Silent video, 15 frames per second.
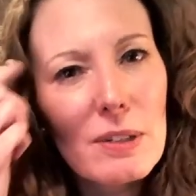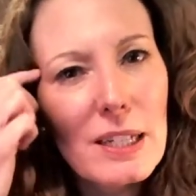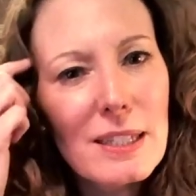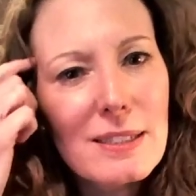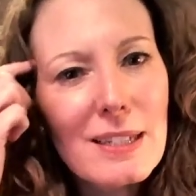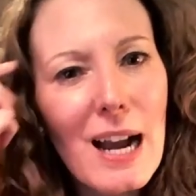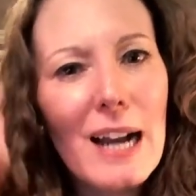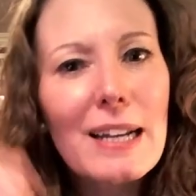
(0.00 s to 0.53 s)

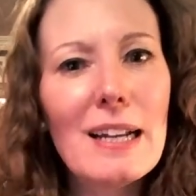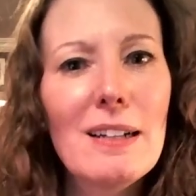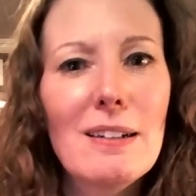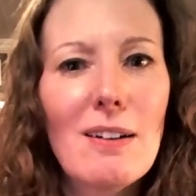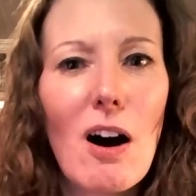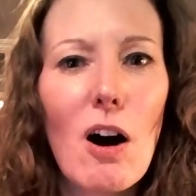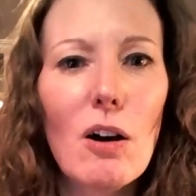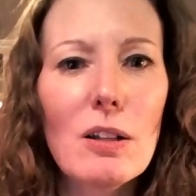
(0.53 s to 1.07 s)
It's kind of
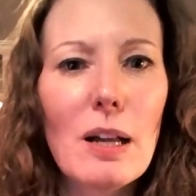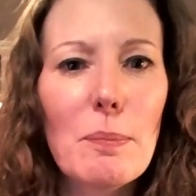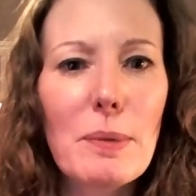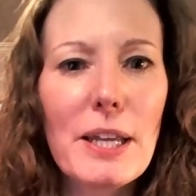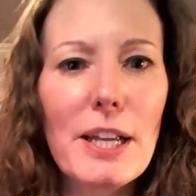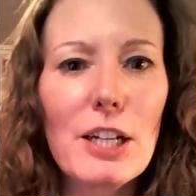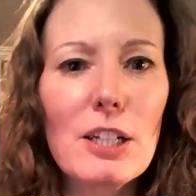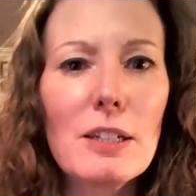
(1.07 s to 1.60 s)
all up
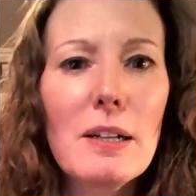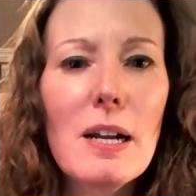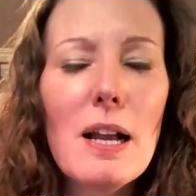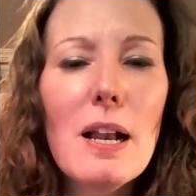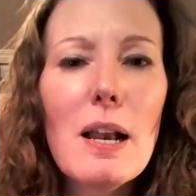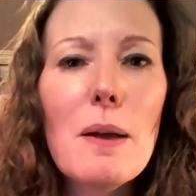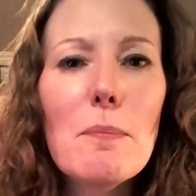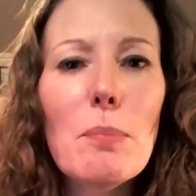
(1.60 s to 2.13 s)
here.
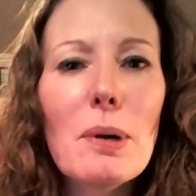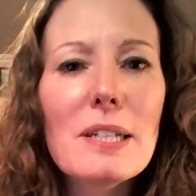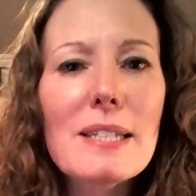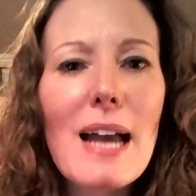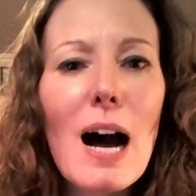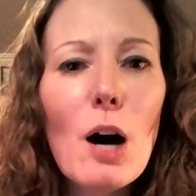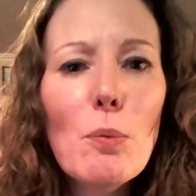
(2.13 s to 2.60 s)
But to help